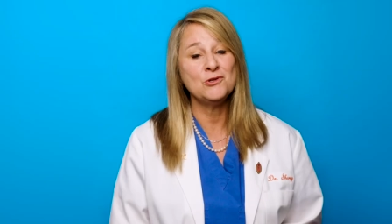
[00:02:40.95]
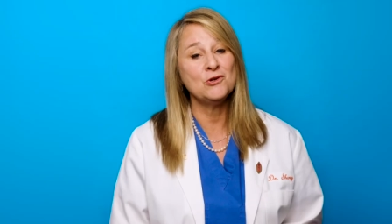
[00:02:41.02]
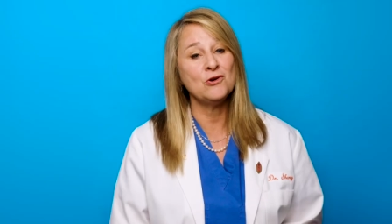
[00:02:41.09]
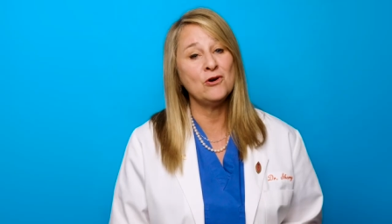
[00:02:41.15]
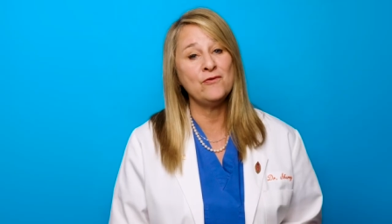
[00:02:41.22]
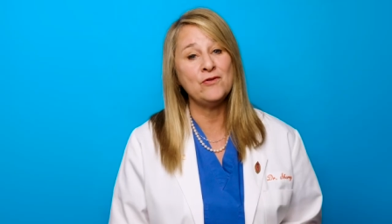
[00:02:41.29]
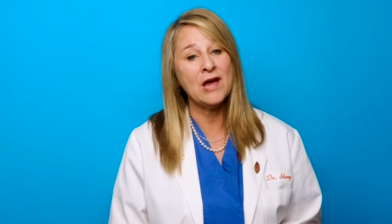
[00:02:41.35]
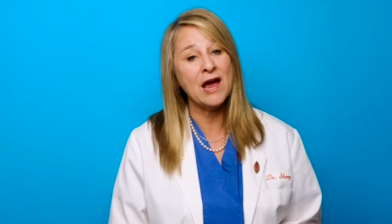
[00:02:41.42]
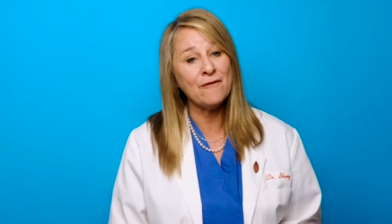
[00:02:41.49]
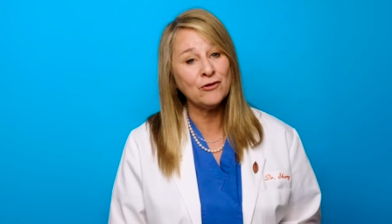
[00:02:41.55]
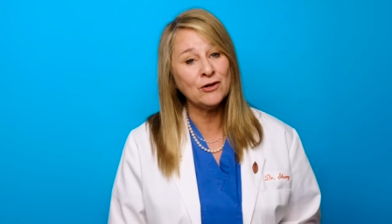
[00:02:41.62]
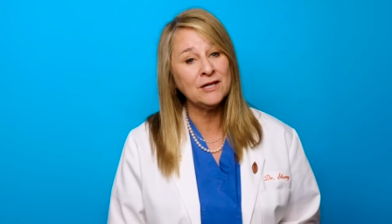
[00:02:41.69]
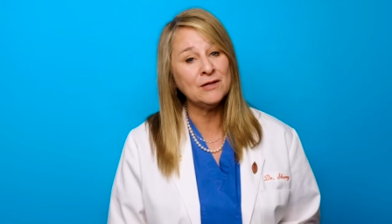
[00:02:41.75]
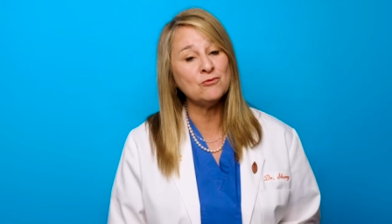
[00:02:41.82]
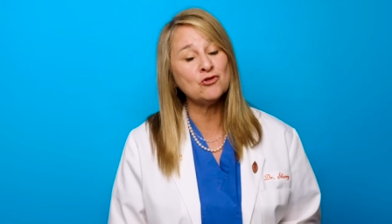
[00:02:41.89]
So if you ever
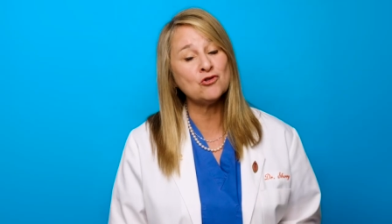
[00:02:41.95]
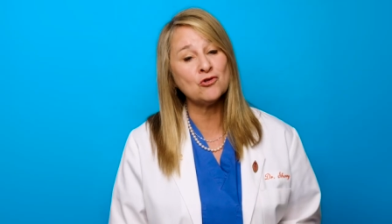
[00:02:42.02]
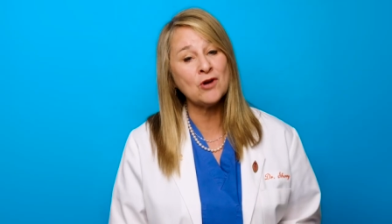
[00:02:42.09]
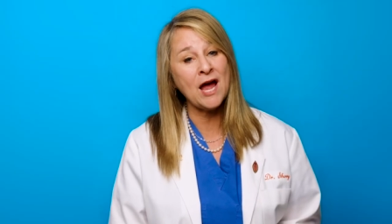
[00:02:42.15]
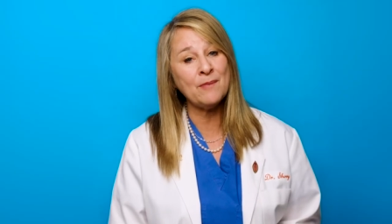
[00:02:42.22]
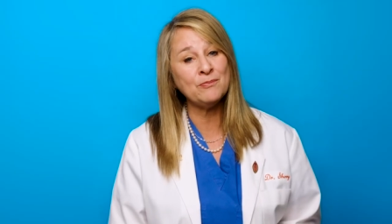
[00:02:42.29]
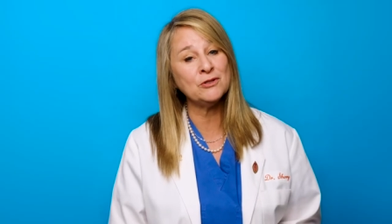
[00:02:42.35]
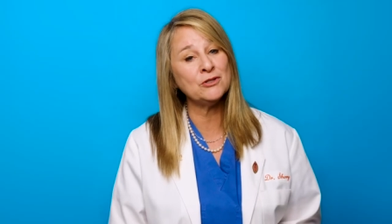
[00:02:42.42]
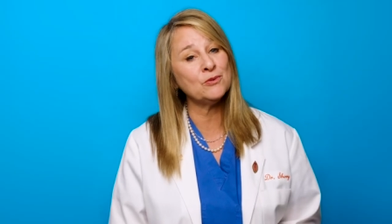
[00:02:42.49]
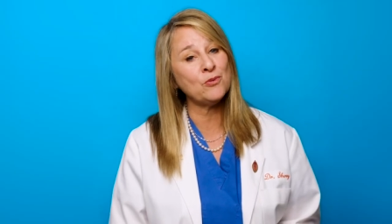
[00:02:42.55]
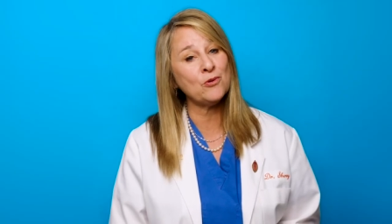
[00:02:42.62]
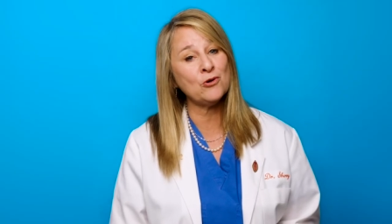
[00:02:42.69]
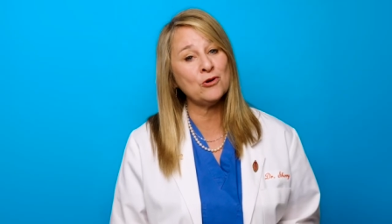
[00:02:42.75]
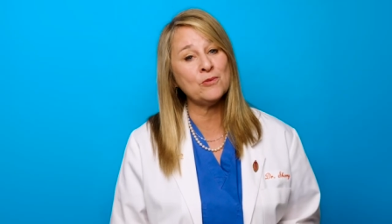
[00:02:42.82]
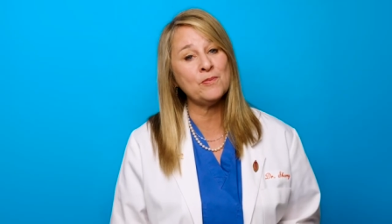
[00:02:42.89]
get trapped in a
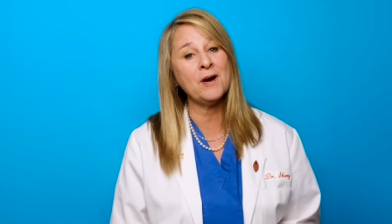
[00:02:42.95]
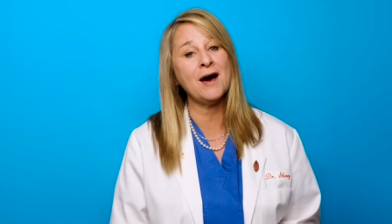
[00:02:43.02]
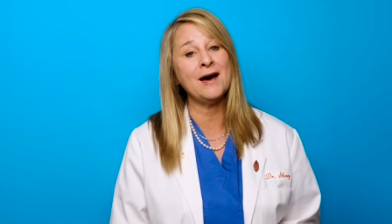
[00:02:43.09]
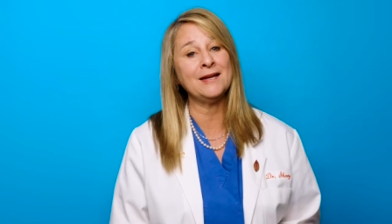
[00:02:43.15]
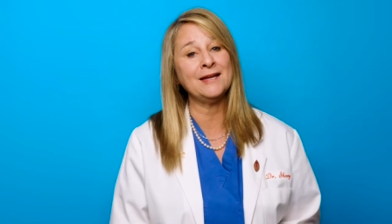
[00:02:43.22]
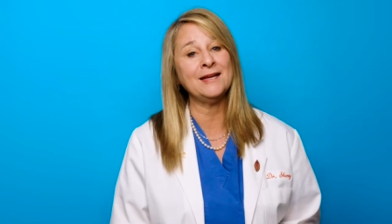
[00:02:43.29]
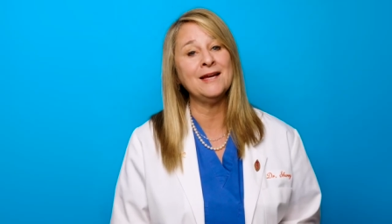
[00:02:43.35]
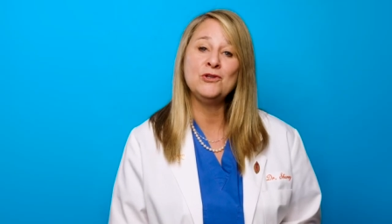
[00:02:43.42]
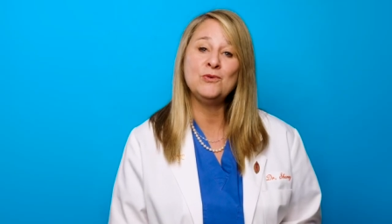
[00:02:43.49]
porta potty,